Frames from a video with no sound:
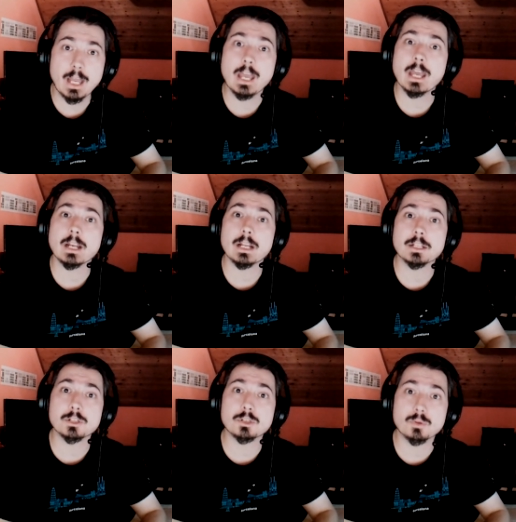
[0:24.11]
and
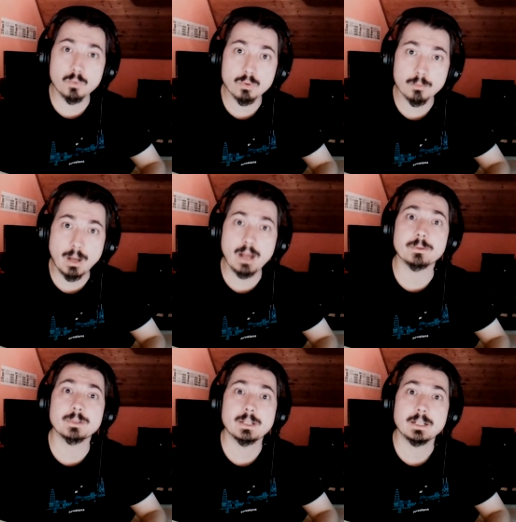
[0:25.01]
let's talk
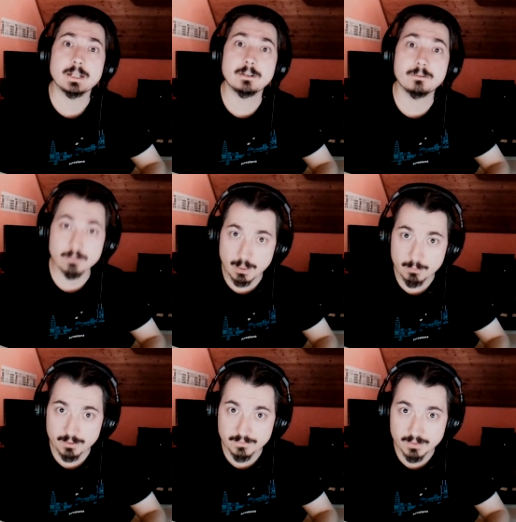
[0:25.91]
about
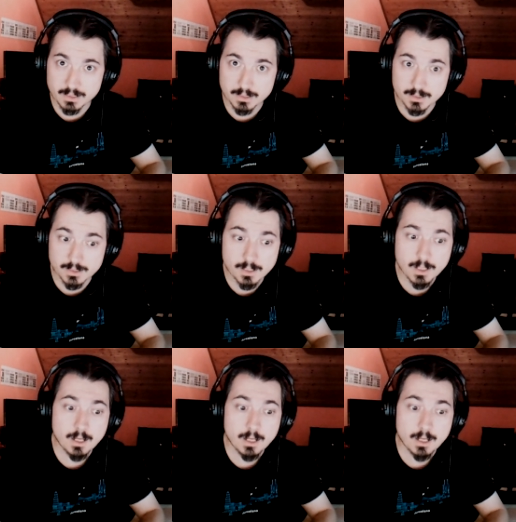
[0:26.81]
grammar things